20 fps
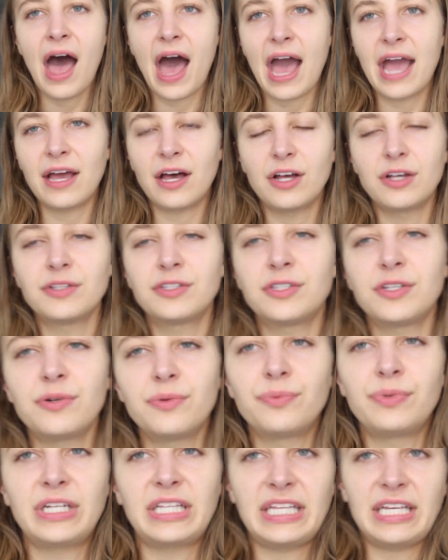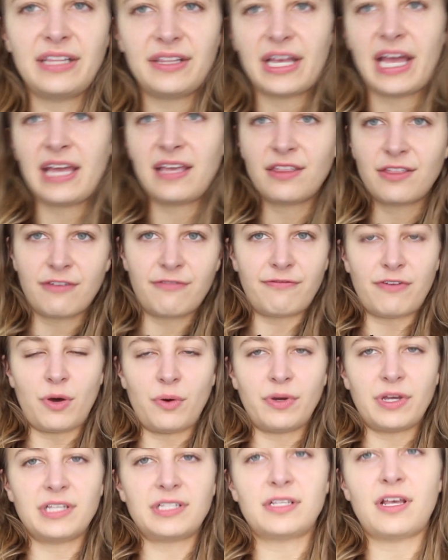I also really like the
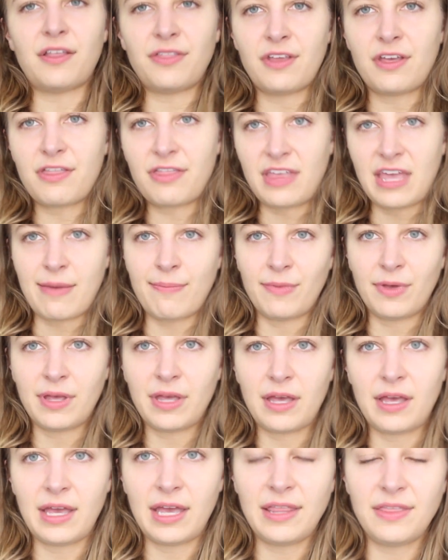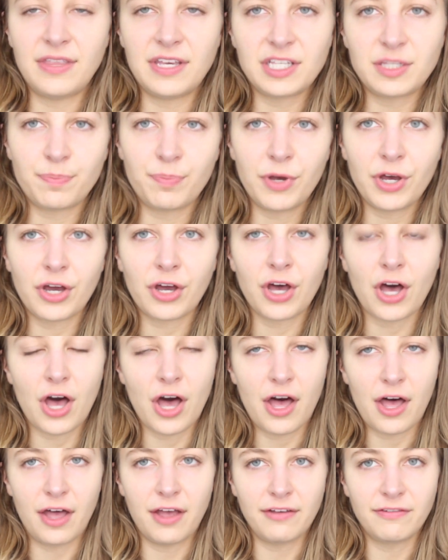focus on the theme in this book
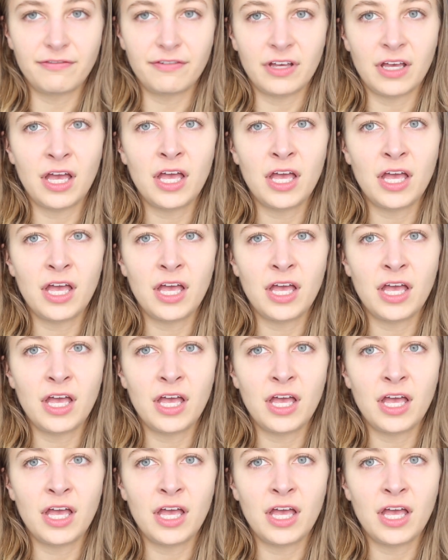of